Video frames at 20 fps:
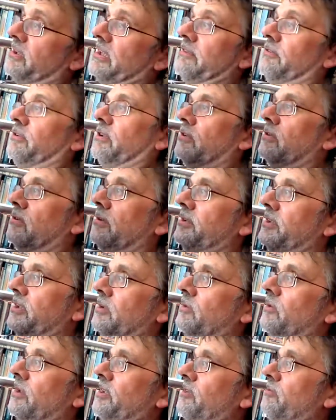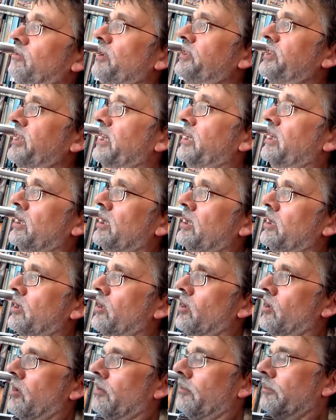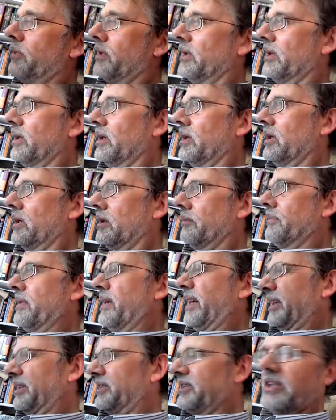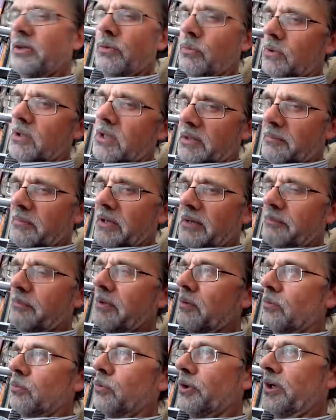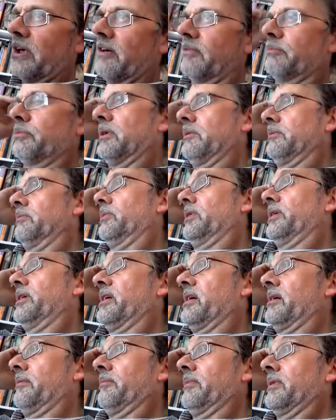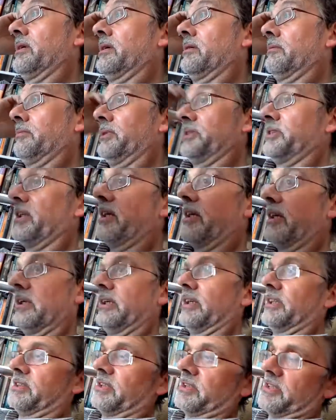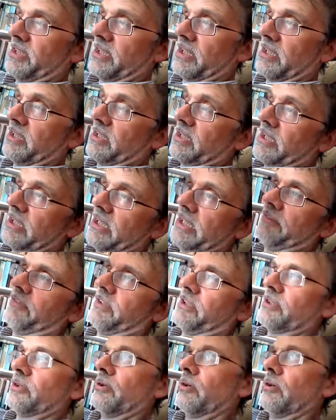level, of course, it's quite erotic. But um, I can see why many people would have a problem with that, particularly, as I say, if it's